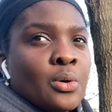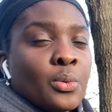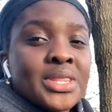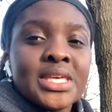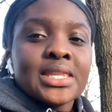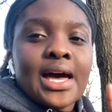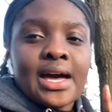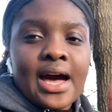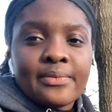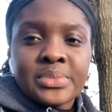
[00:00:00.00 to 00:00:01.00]
One thing that I
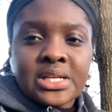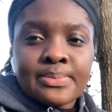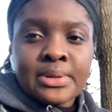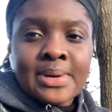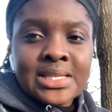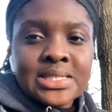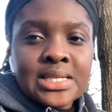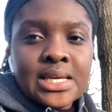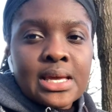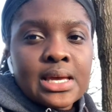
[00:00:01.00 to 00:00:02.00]
have been
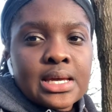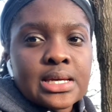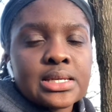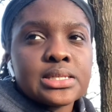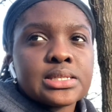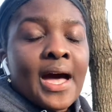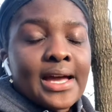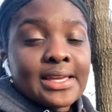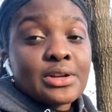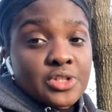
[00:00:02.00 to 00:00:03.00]
implementing is I
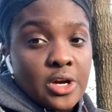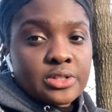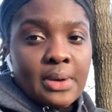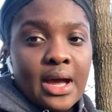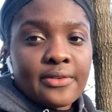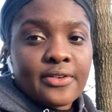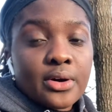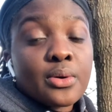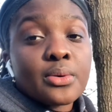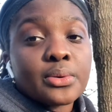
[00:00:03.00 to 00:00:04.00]
now charge my
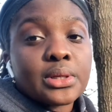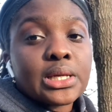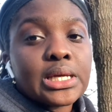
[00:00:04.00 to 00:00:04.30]
phone